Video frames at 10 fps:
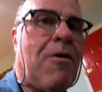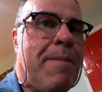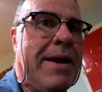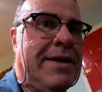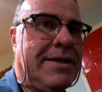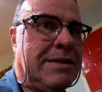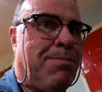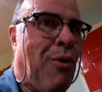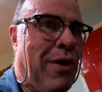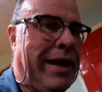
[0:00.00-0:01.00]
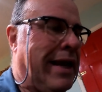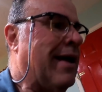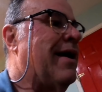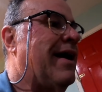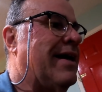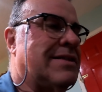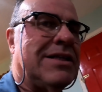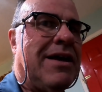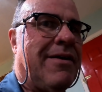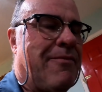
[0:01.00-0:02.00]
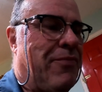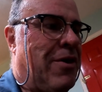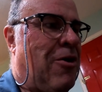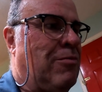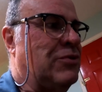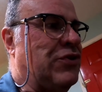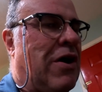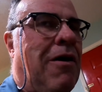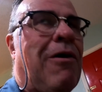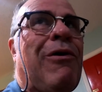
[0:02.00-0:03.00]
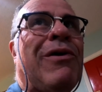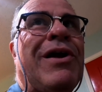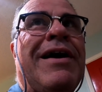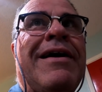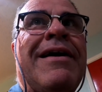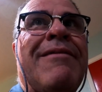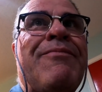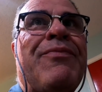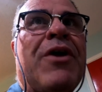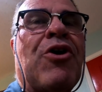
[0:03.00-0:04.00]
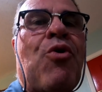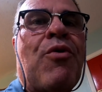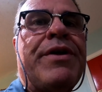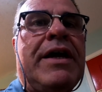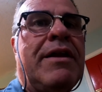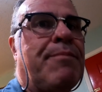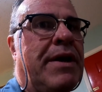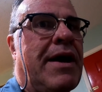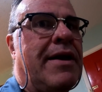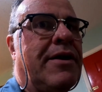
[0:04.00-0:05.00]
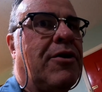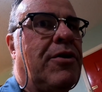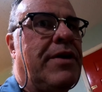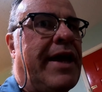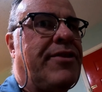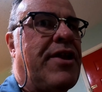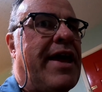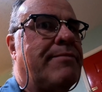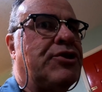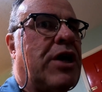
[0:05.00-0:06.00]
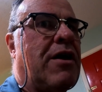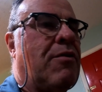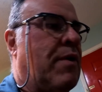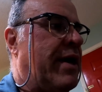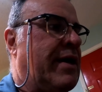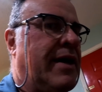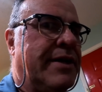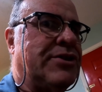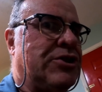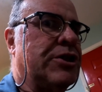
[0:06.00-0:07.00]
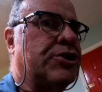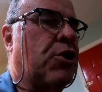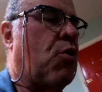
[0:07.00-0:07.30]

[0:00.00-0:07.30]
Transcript: talk about disappointing? It's almost all uh, accordion, but not in a good Nathan Abshire way. It's just